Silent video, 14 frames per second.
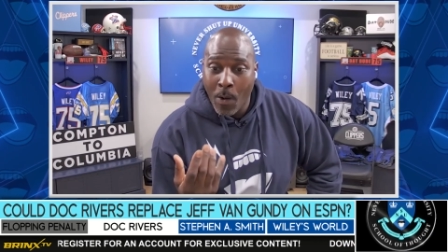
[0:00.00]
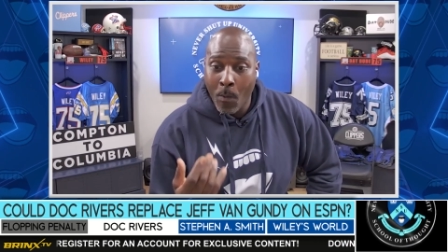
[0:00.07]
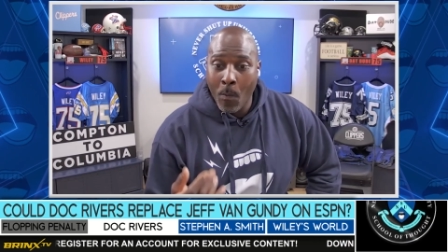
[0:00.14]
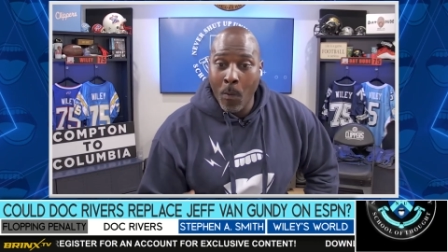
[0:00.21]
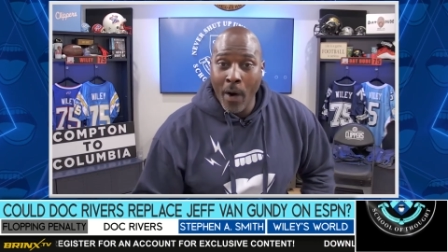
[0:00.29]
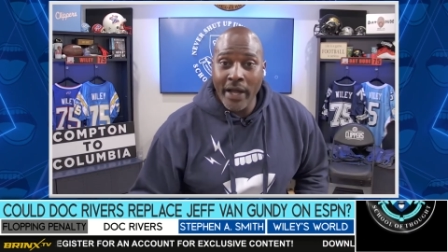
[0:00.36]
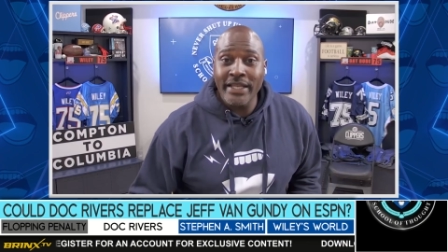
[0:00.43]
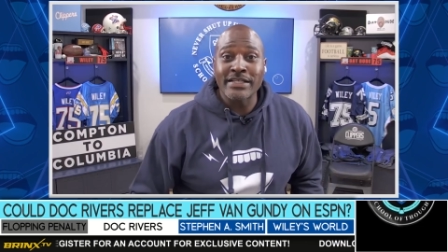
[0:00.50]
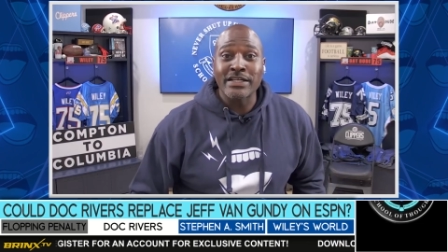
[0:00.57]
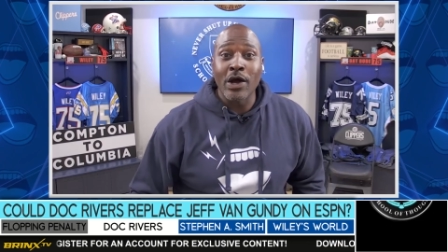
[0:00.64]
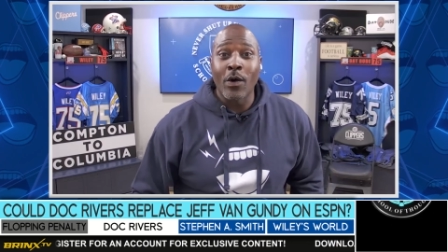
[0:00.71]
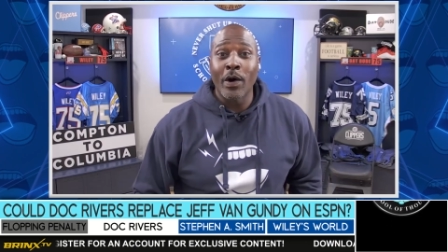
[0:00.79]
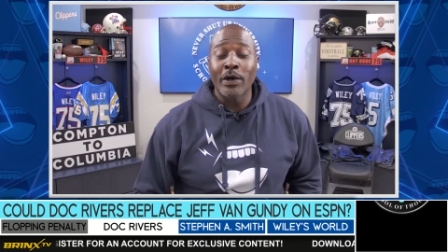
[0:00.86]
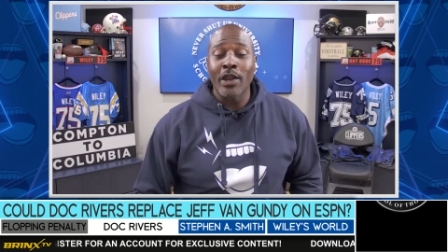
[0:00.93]
What is
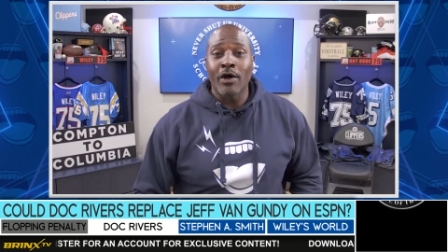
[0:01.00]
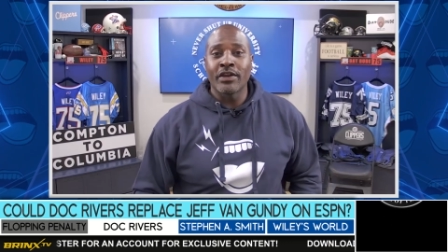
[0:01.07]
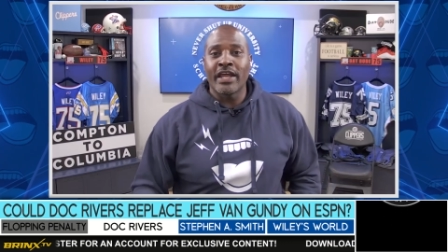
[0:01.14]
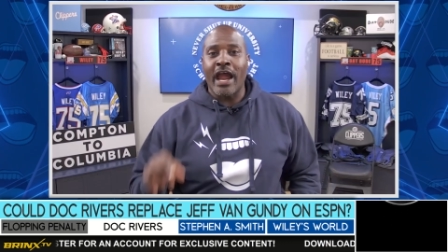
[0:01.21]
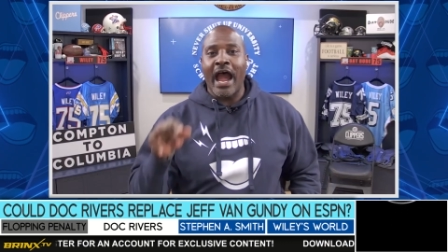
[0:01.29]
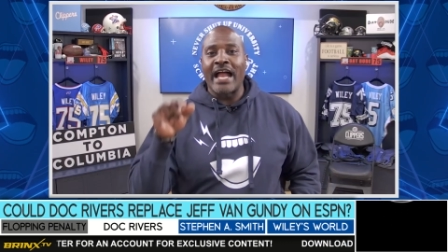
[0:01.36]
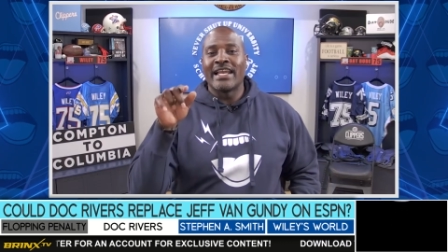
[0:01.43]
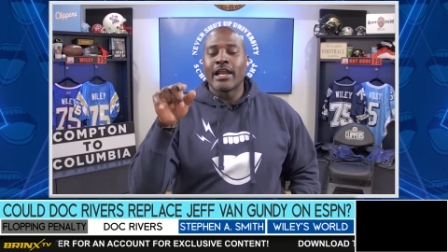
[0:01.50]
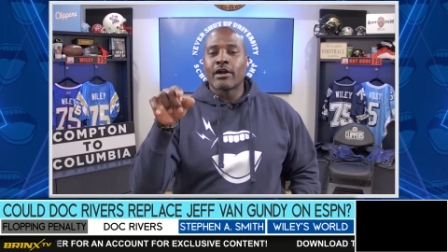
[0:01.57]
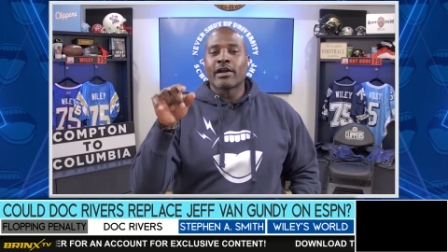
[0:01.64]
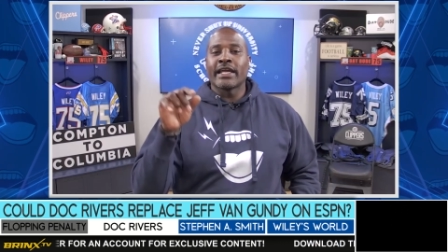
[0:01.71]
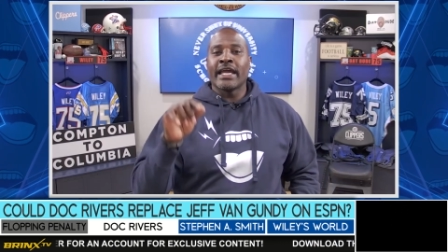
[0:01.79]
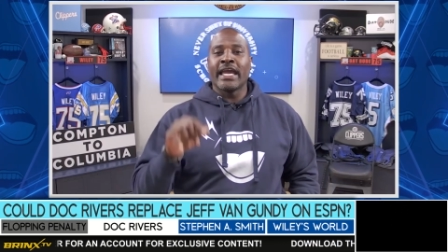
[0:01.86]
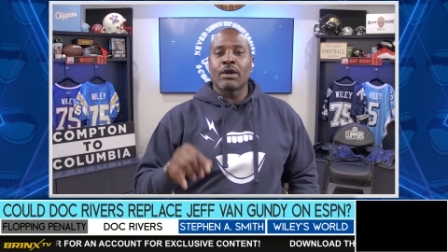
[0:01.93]
going on there? I
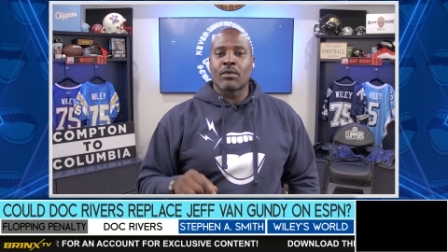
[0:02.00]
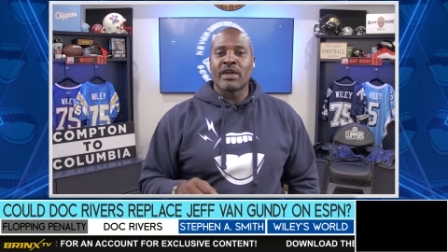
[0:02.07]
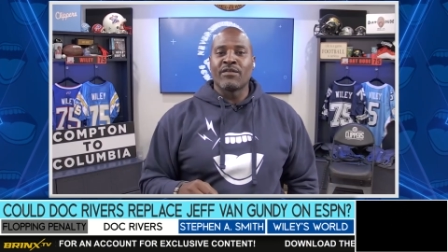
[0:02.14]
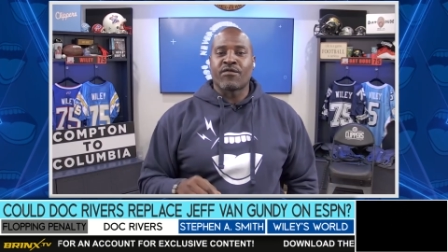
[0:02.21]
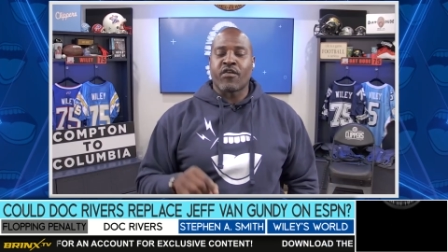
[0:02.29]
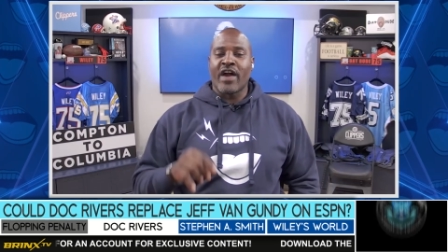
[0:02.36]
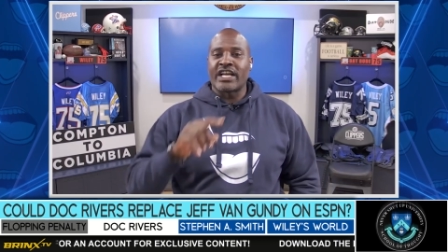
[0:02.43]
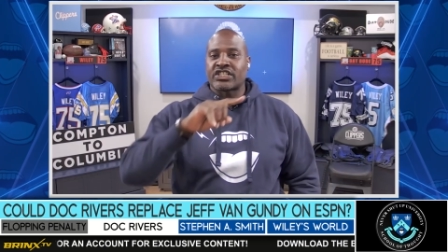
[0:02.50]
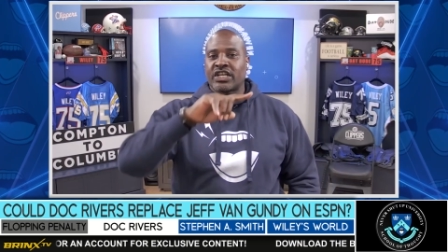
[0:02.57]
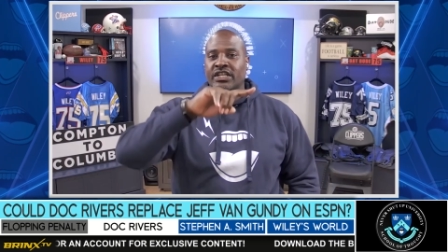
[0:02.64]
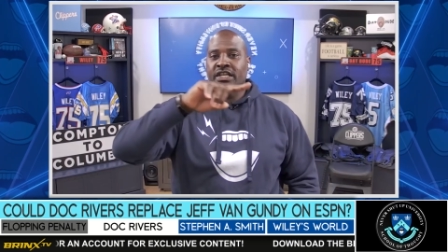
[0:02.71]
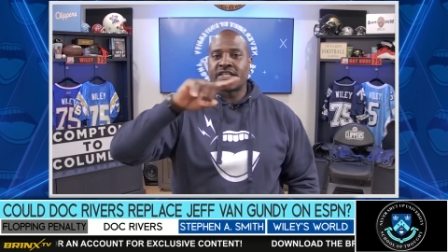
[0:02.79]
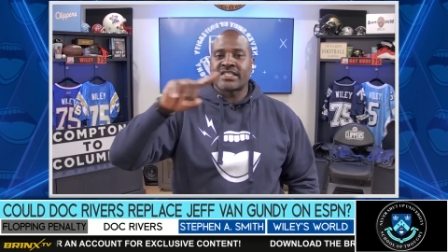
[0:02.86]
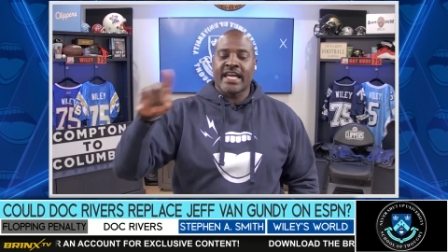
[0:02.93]
literally hit refresh
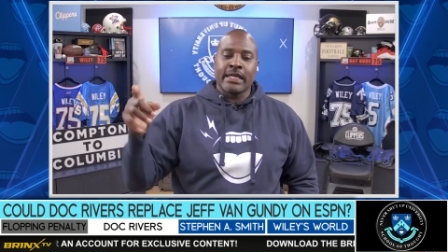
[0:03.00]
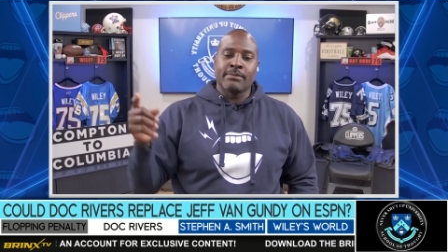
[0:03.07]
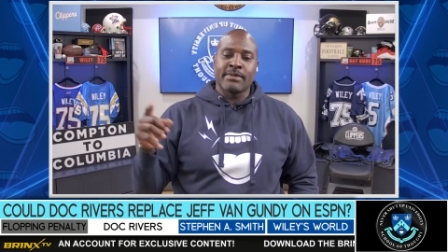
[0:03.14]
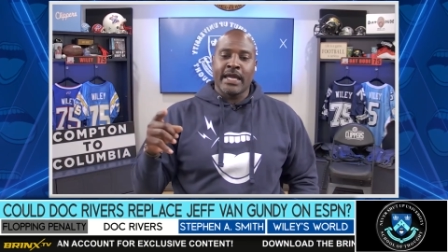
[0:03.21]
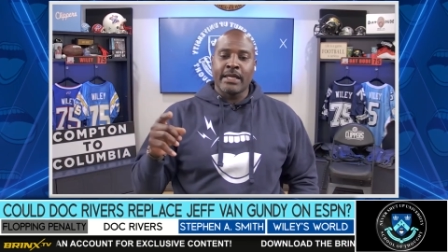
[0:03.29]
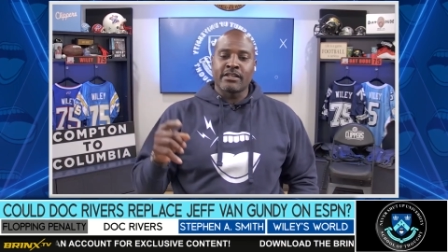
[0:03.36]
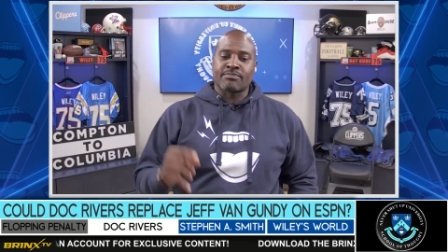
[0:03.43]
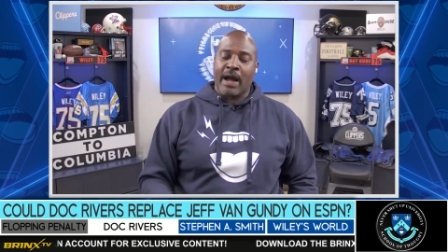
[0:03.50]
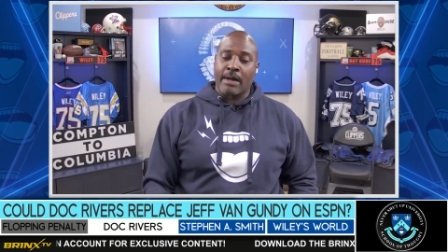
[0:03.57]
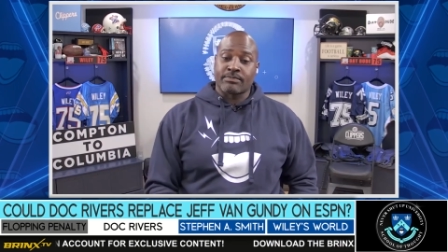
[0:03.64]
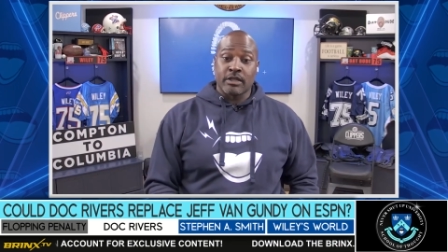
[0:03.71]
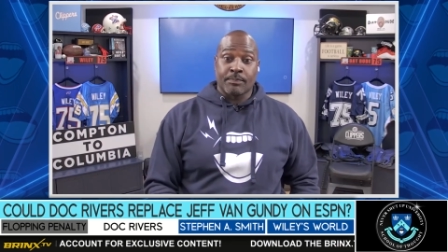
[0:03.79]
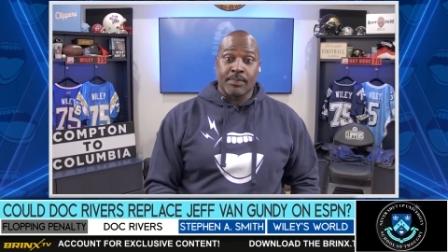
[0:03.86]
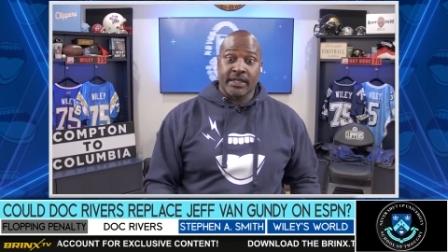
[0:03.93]
and the same names
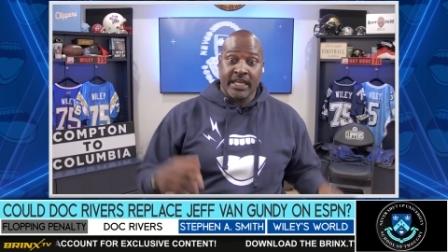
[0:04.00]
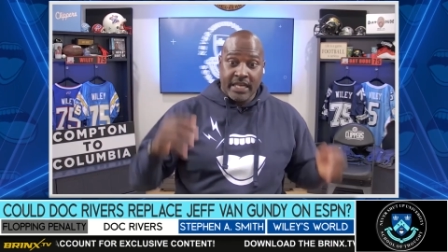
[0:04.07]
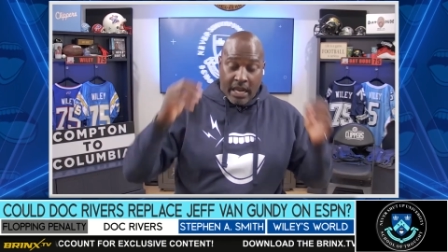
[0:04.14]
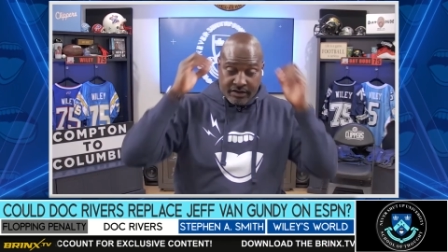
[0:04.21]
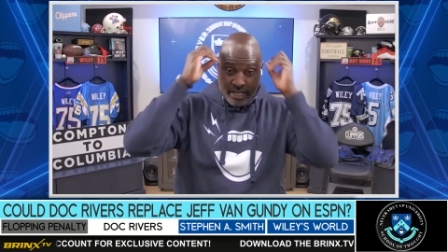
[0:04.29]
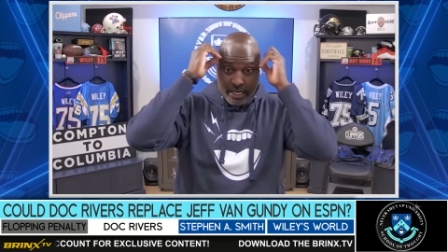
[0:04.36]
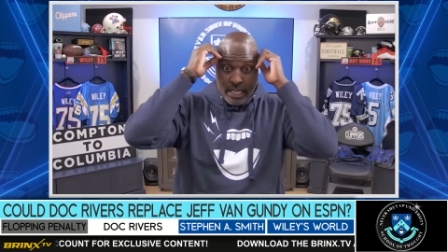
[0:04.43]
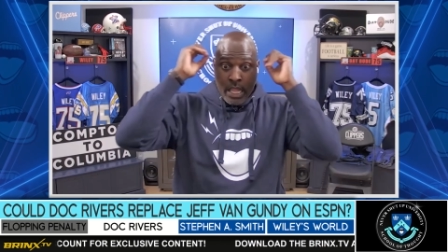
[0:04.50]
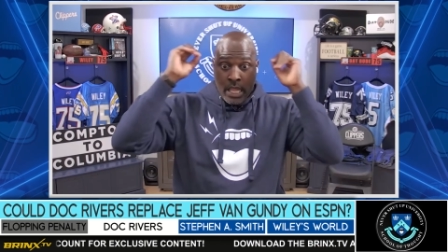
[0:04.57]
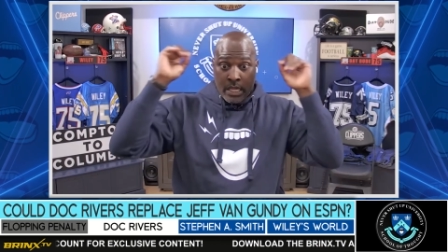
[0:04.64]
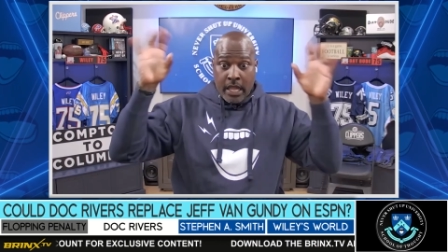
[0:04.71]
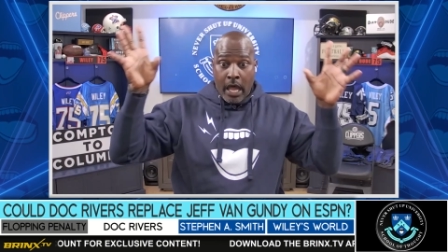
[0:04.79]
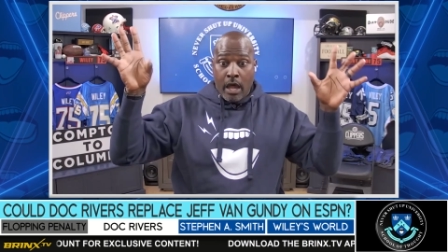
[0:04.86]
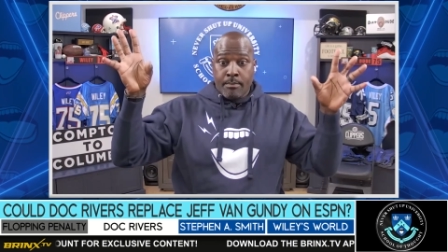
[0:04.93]
popped up again. I was like,
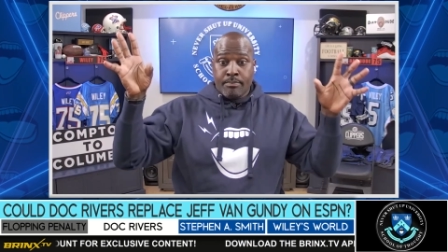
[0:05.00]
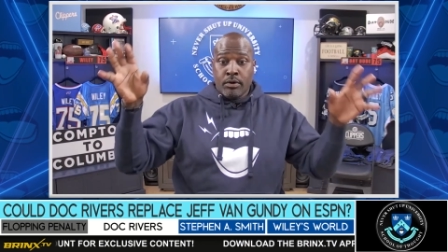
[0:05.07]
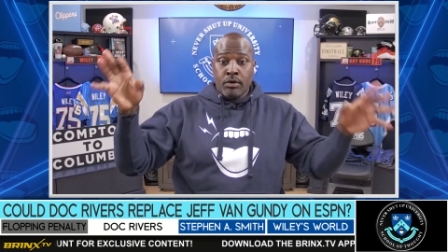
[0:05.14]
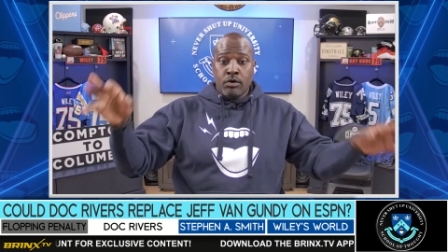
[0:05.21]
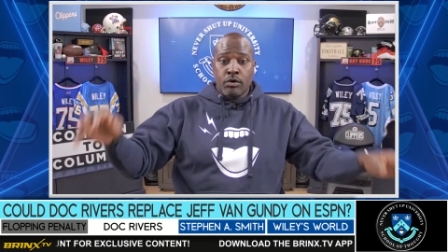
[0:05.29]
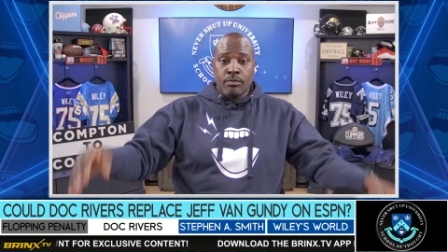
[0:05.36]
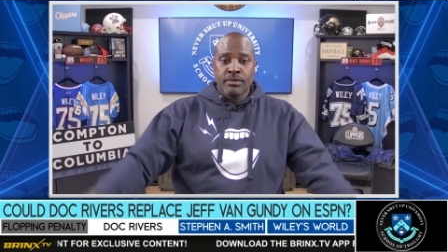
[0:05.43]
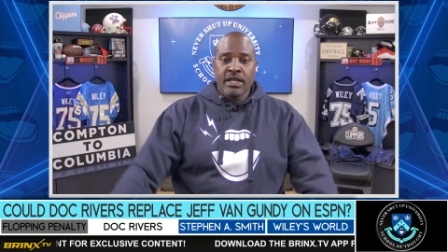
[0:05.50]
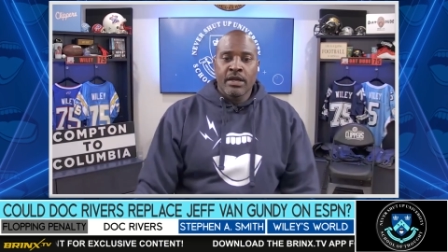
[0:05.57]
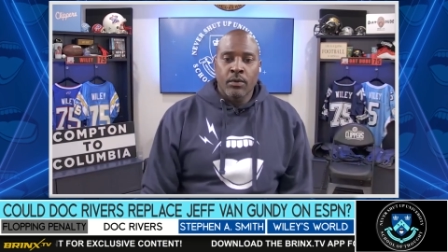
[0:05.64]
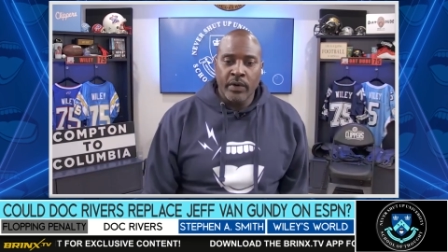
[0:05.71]
kaboom.